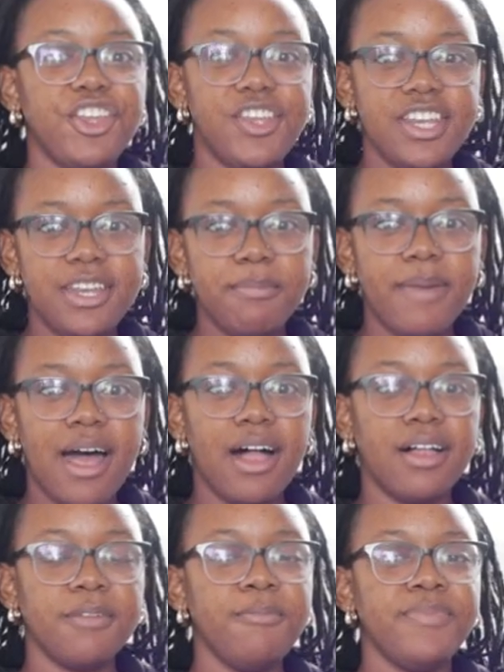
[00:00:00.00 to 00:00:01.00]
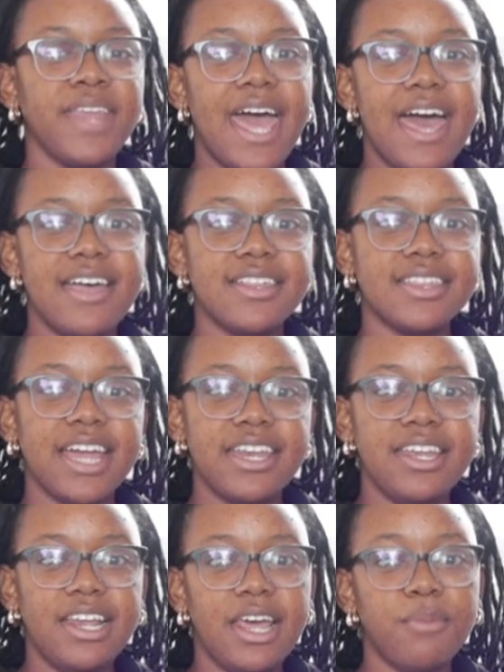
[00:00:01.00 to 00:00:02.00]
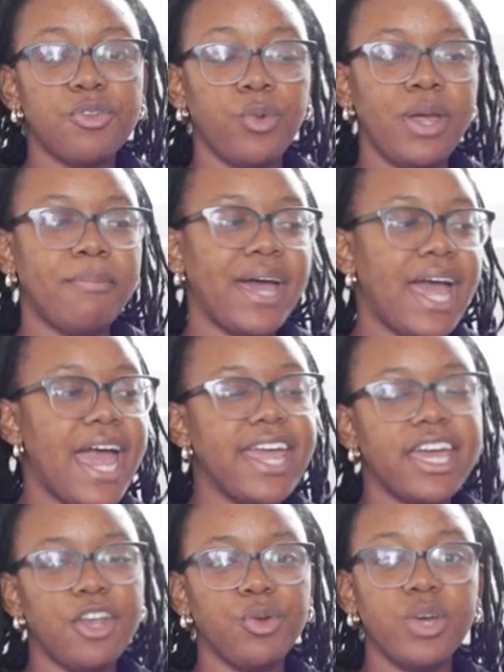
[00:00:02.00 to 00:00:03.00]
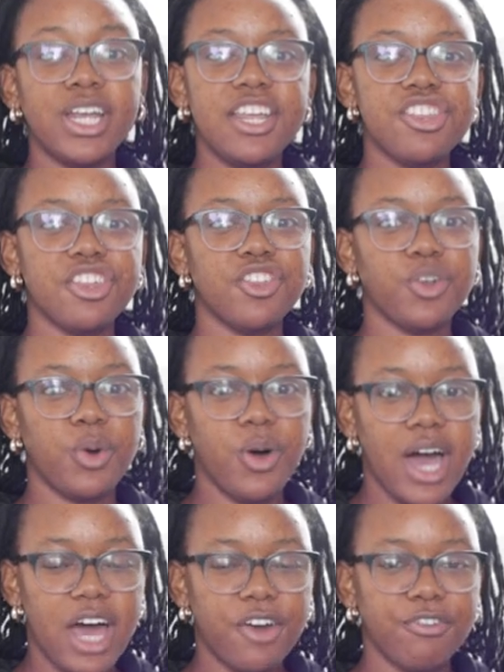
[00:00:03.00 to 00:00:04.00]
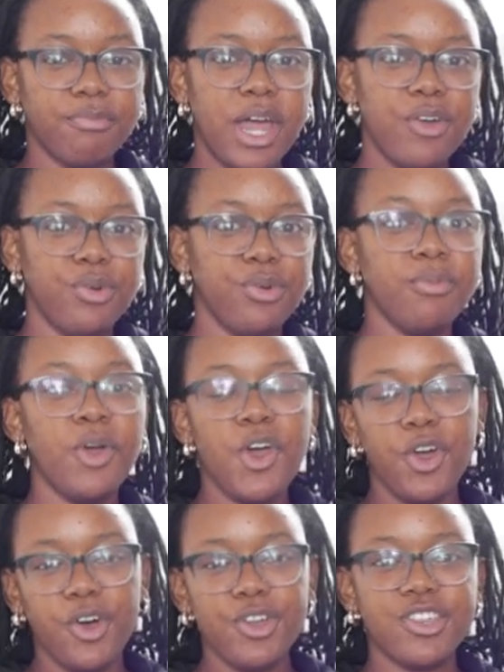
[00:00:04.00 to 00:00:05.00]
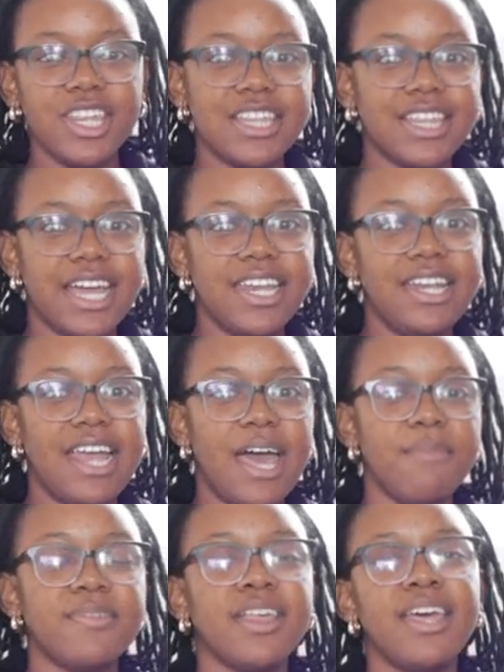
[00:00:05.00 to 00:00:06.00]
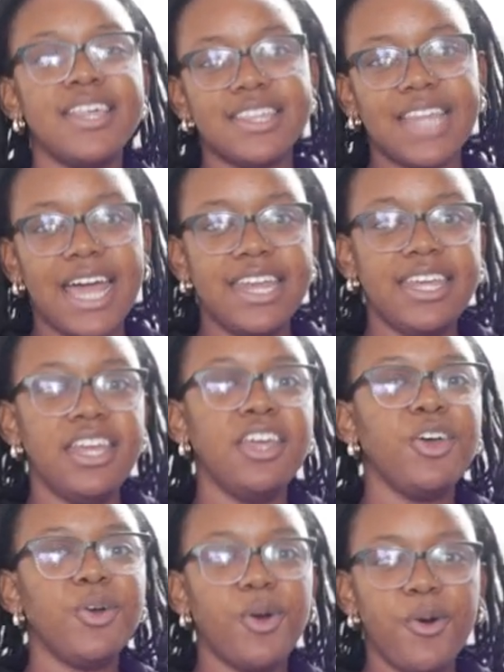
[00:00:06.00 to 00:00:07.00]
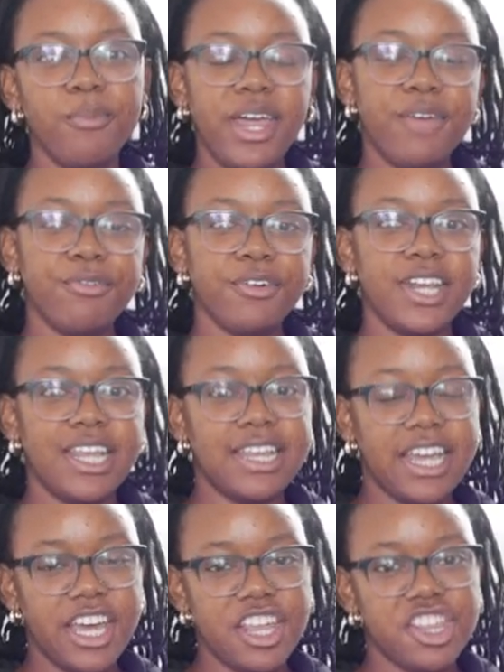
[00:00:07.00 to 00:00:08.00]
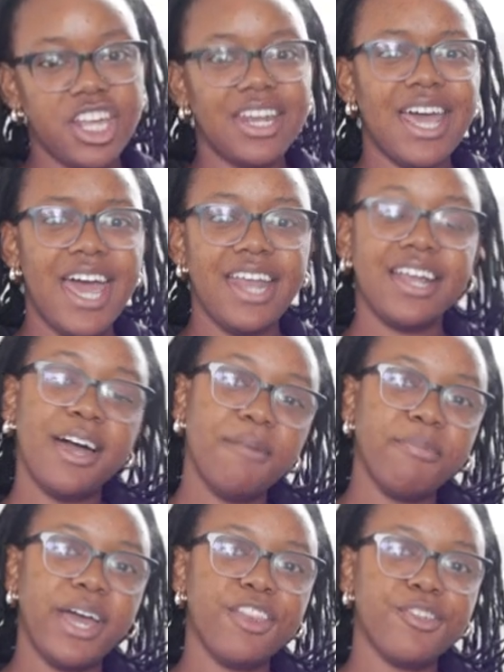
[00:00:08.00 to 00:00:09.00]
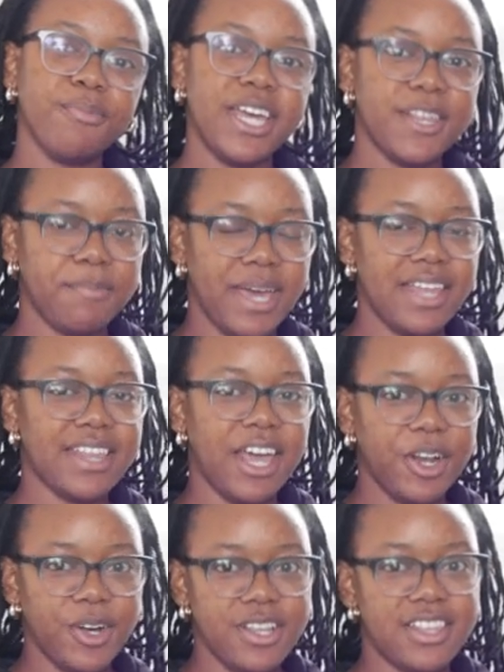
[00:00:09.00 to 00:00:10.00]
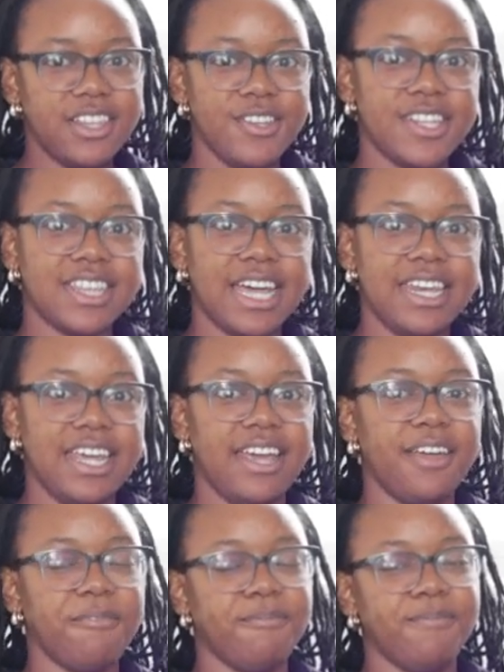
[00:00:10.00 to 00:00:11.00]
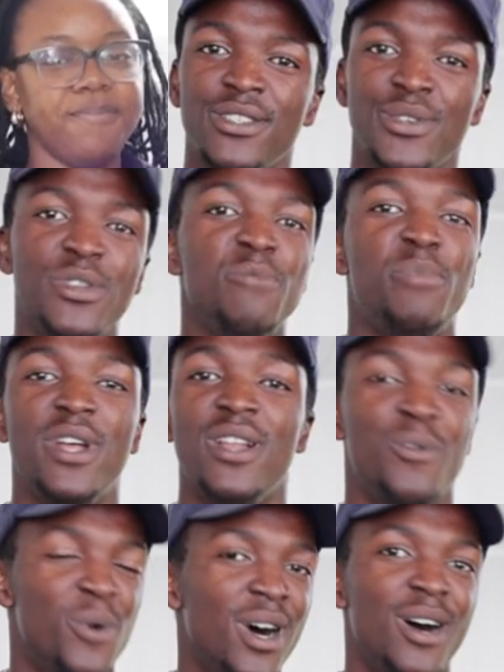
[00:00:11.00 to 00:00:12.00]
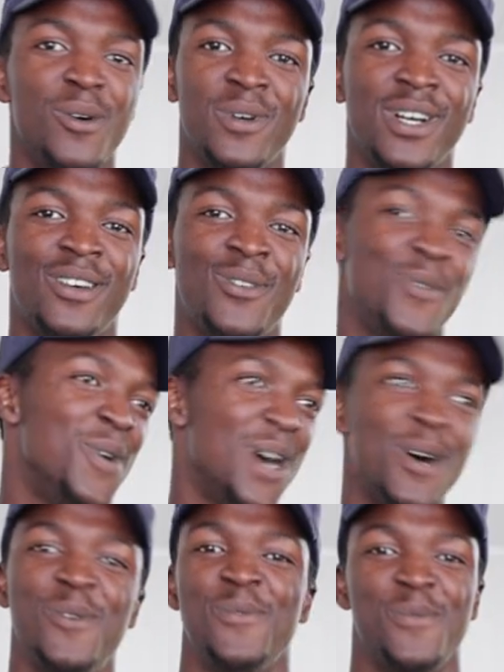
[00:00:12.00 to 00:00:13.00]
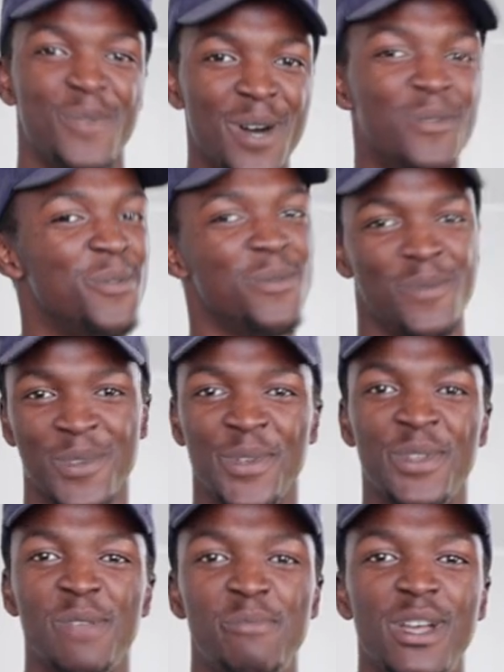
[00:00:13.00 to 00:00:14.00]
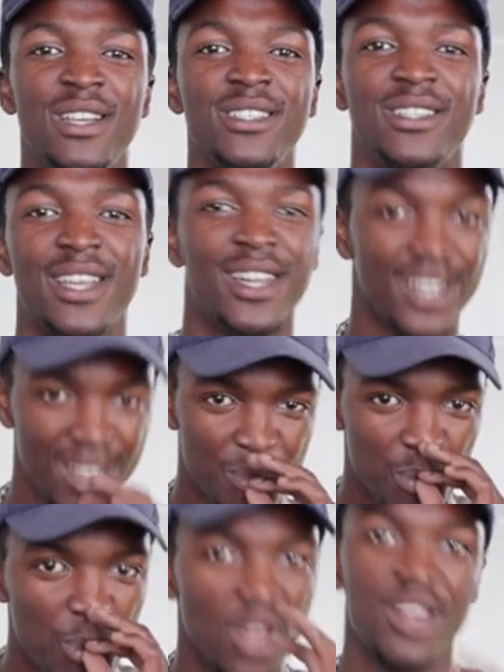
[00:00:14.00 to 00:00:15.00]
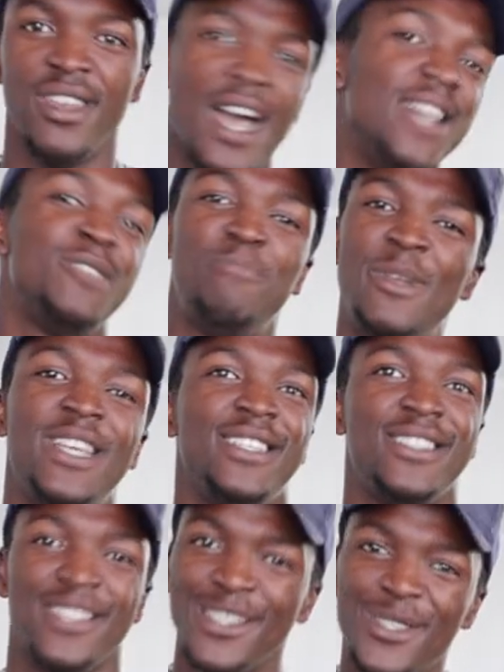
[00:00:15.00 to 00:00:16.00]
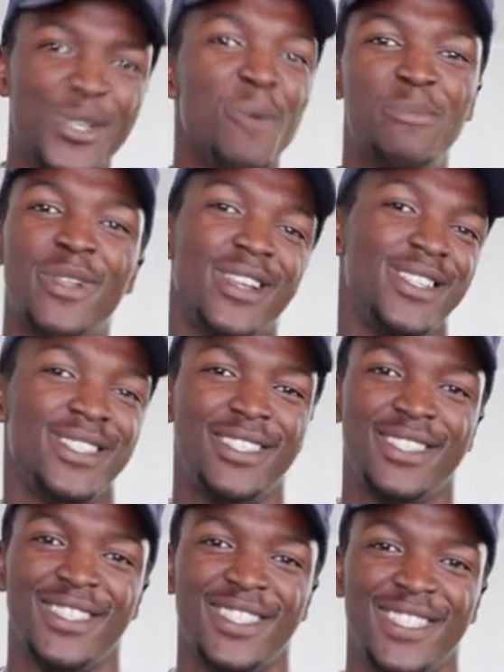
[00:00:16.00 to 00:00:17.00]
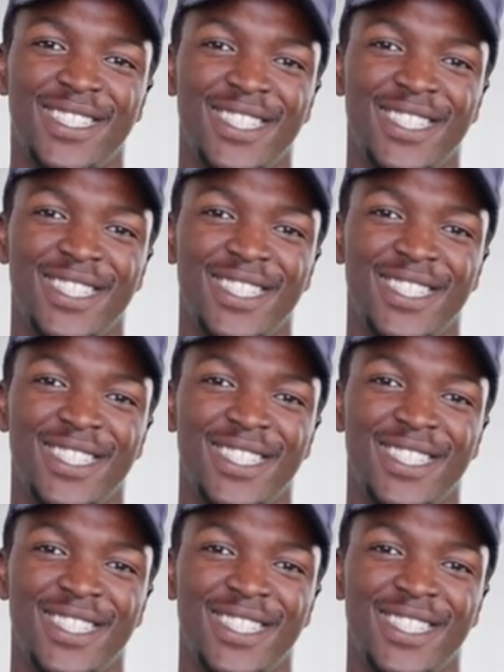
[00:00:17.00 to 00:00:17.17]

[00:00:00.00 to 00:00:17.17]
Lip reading: Unibell has study labs whereby I can quickly just go out of my room, go to the study labs, study, go make food in the kitchen, and come back to my space and continue studying. Unibell, wow. Unibell is a nice place, top class.